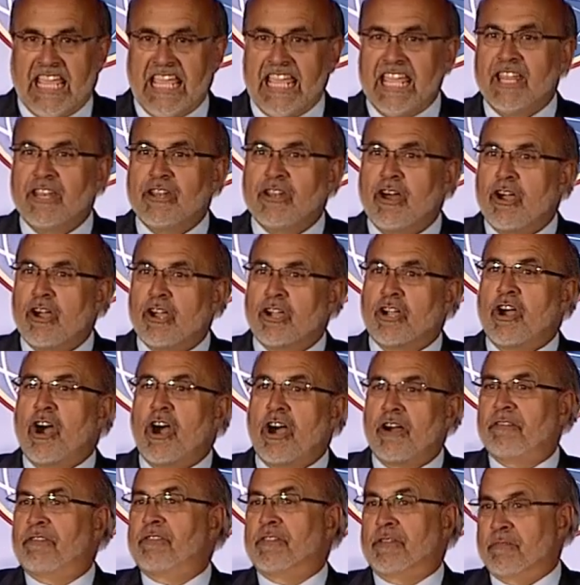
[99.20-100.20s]
Enoch
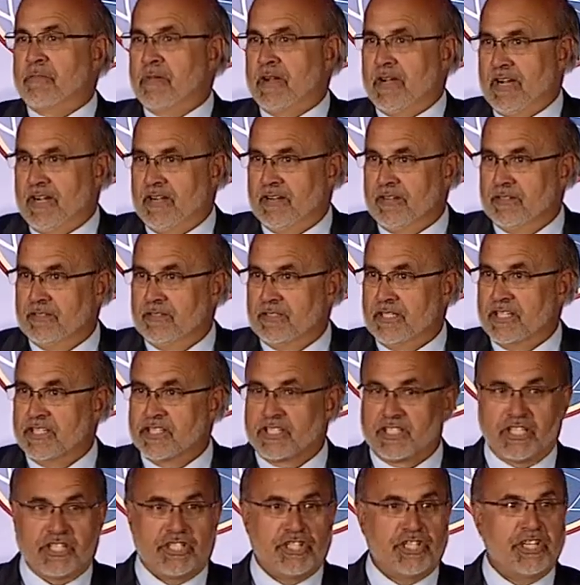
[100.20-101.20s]
Hoffenmeyer
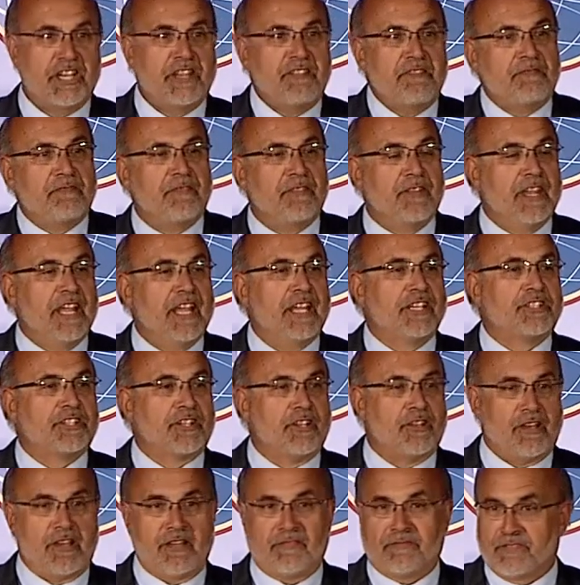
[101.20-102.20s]
is the Chief
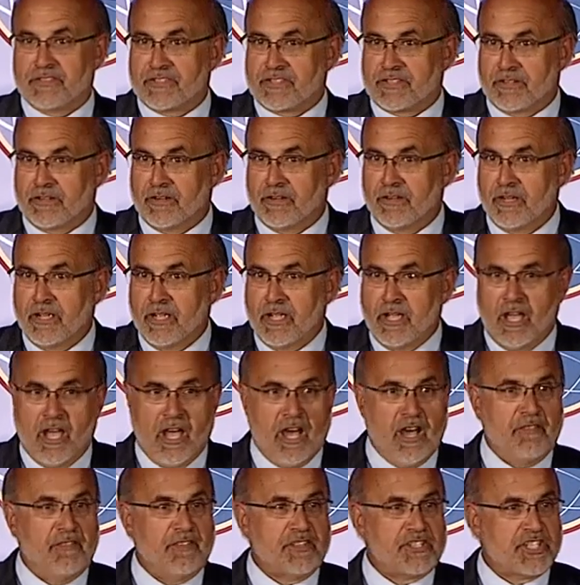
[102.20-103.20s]
Financial Officer
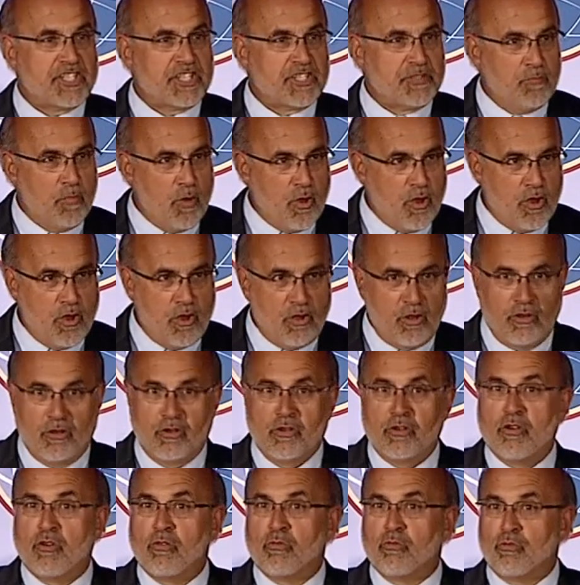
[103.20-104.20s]
of a
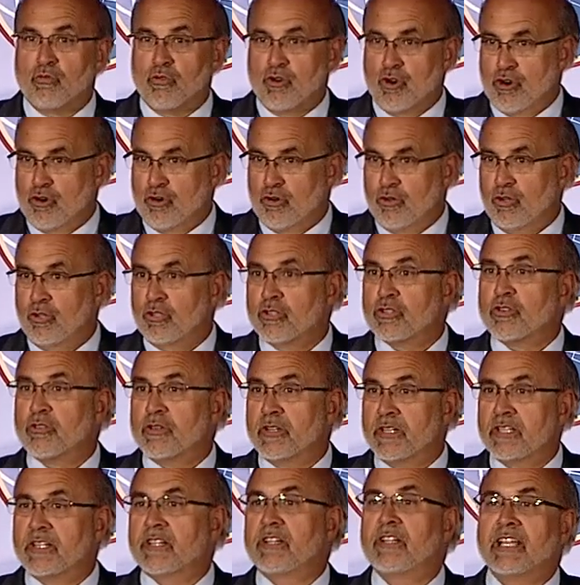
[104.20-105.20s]
small, rural,
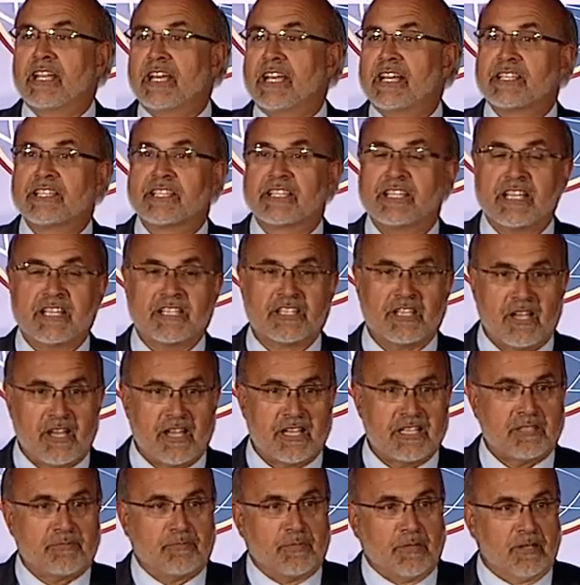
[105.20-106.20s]
critical access
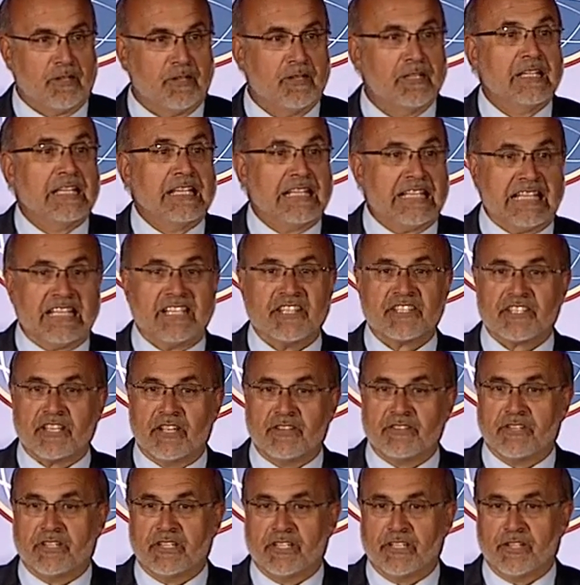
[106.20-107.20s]
hospital in
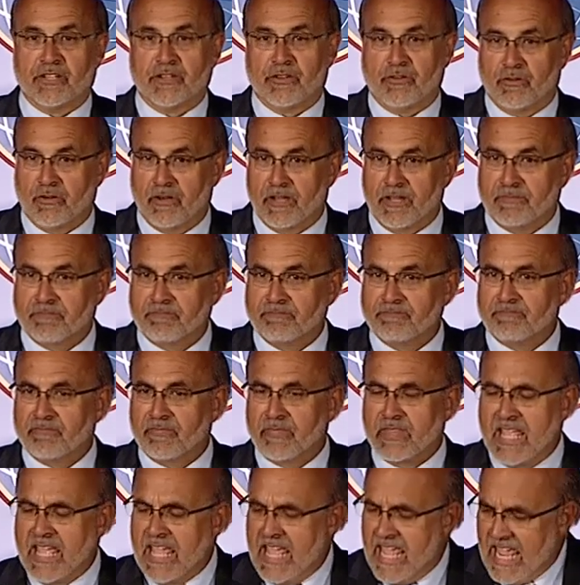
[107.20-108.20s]
Southern Illinois.
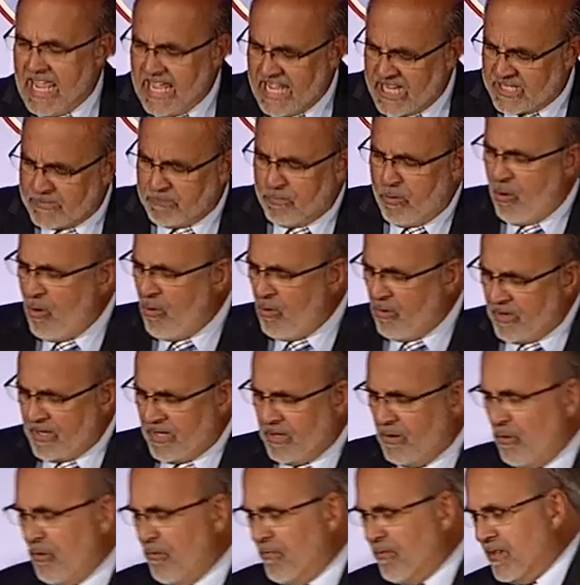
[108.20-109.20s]
He's
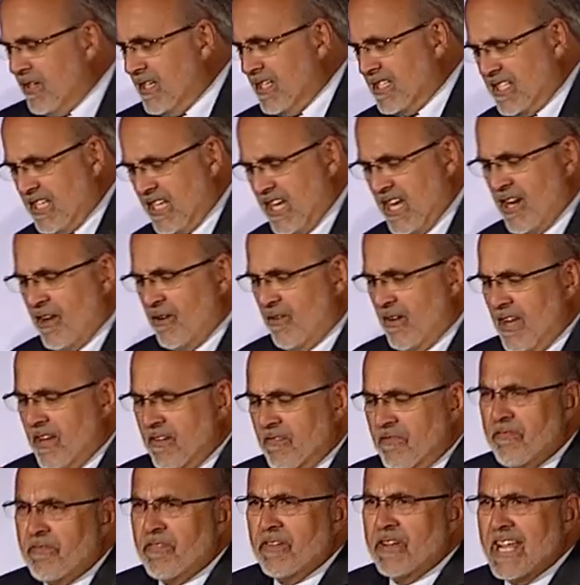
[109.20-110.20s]
poring over his
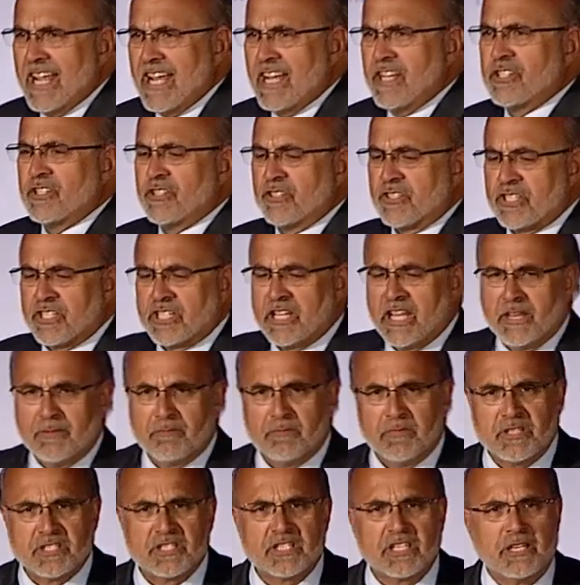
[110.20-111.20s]
year-end financial
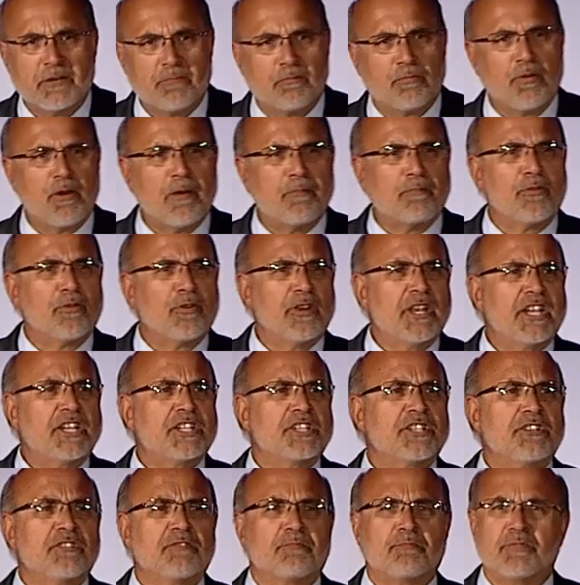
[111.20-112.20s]
statements in
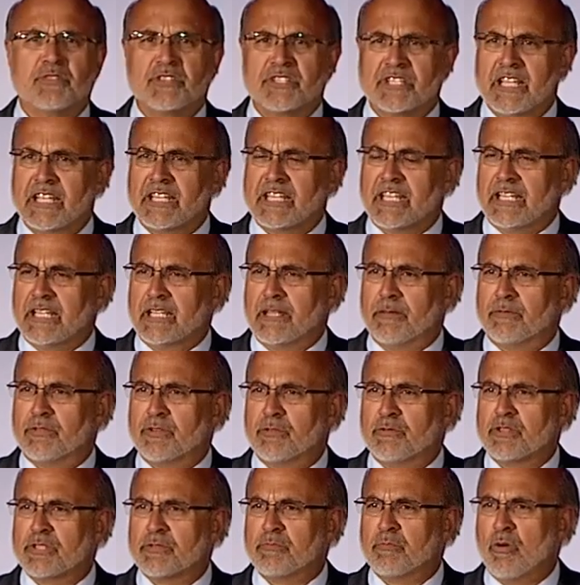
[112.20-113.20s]
preparation of presenting them
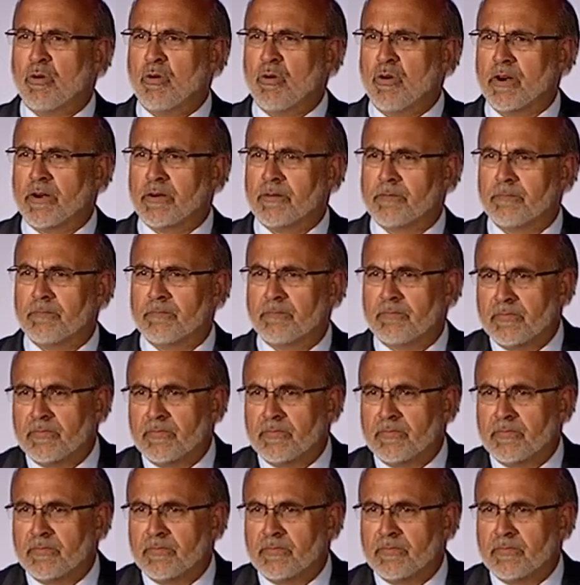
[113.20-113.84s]
to his board.